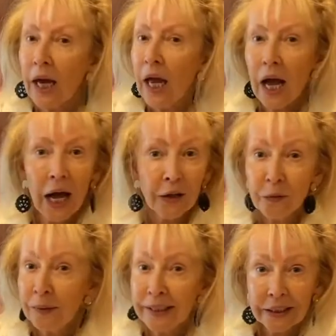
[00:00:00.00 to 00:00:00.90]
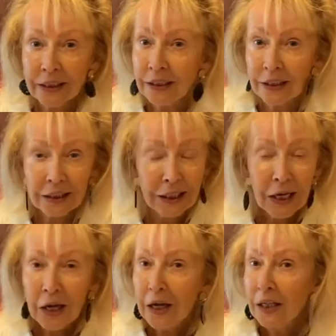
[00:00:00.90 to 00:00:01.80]
Other reasons
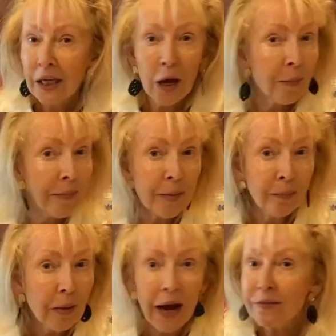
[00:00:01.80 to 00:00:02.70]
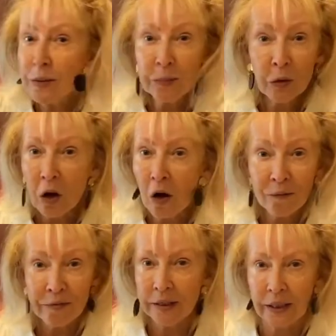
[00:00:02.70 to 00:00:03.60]
can be having more
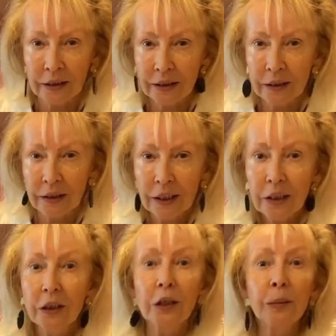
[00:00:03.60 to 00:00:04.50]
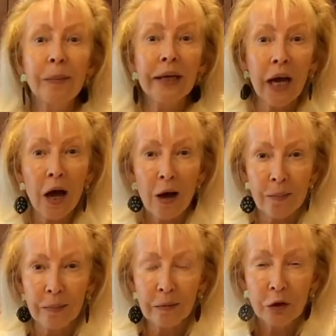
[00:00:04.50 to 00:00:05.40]
confidence to speak
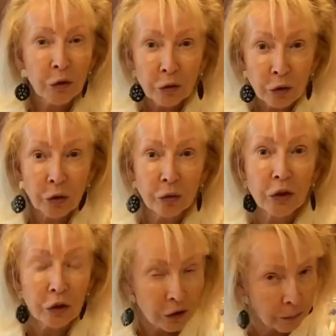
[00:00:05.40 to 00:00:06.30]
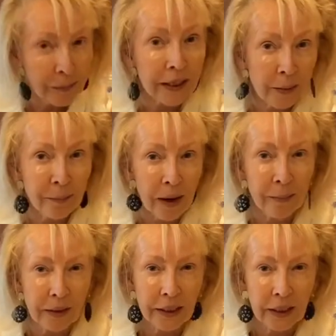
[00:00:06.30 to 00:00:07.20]
up, to speak in
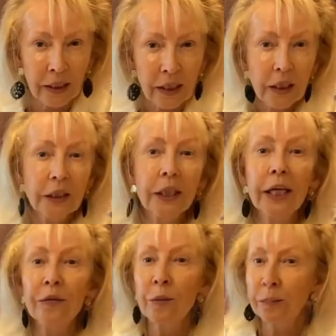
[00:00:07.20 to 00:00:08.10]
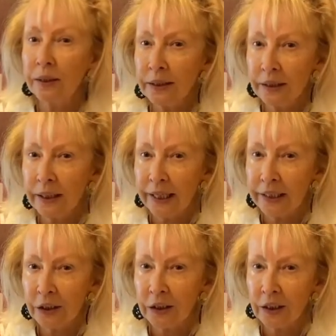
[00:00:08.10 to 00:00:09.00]
public, to give a
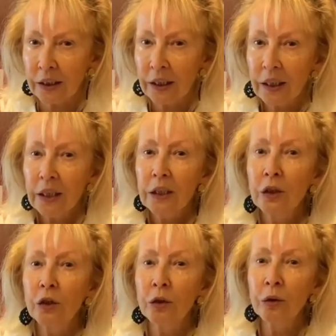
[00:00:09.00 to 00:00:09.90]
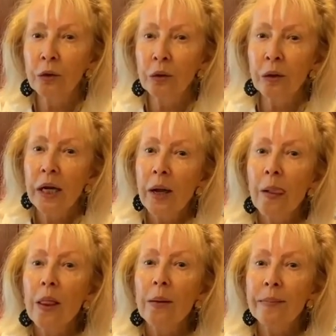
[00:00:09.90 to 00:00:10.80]
presentation, to
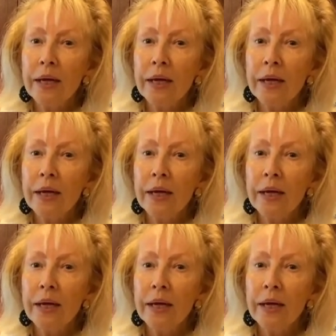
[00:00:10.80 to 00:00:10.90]
be